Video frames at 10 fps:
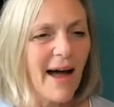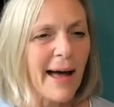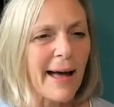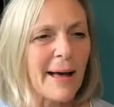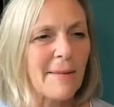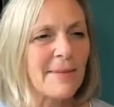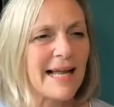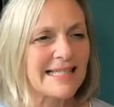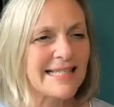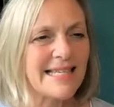
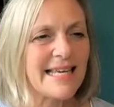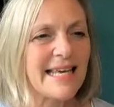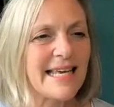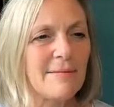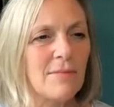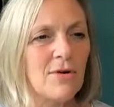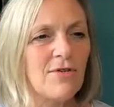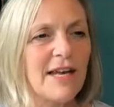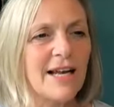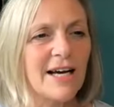Let's see,
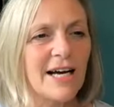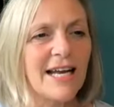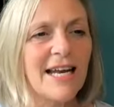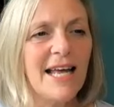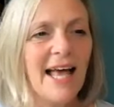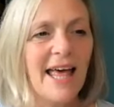moving on.